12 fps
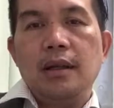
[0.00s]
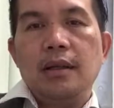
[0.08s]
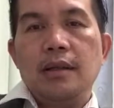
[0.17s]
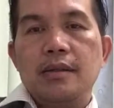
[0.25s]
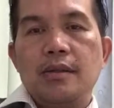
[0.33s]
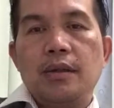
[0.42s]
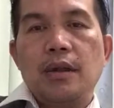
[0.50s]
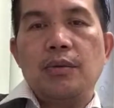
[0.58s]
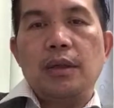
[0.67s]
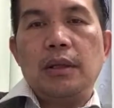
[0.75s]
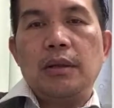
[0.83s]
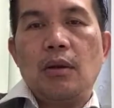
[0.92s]
So they
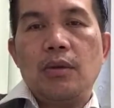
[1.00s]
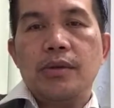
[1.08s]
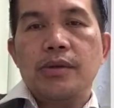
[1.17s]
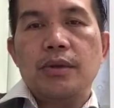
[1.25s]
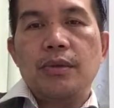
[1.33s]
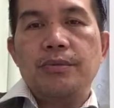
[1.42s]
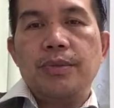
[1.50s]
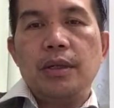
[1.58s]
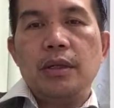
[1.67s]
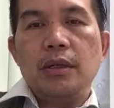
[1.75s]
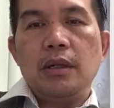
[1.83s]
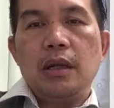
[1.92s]
will also
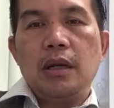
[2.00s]
be